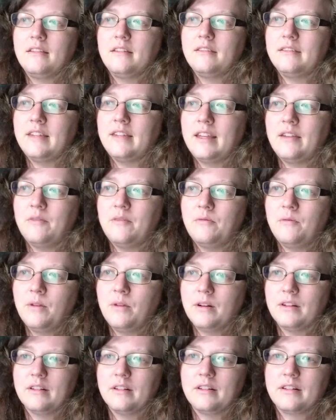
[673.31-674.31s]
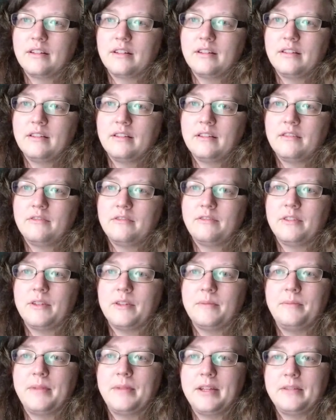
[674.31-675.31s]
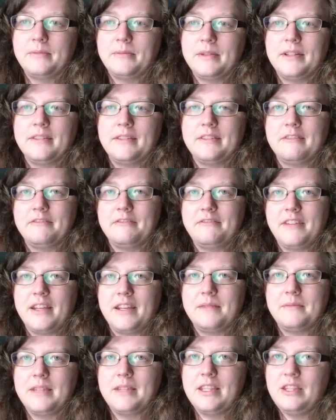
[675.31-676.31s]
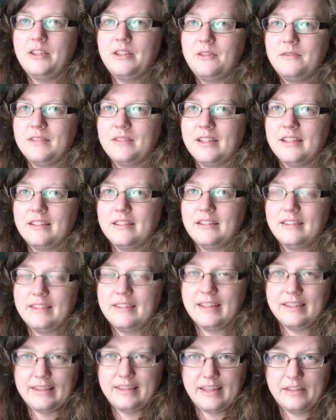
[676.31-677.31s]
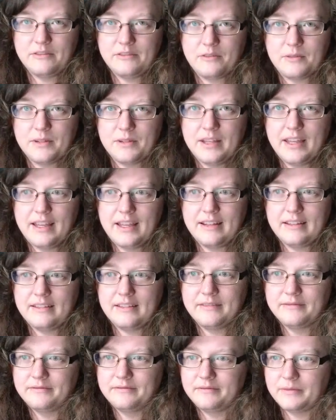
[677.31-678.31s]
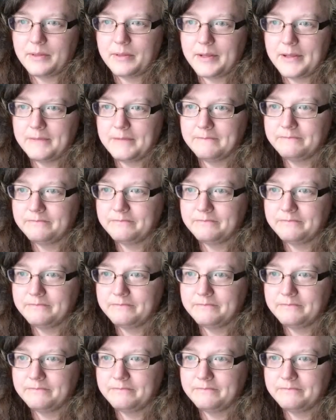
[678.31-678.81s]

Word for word: They work for the betterment of the family unit that they've created, right?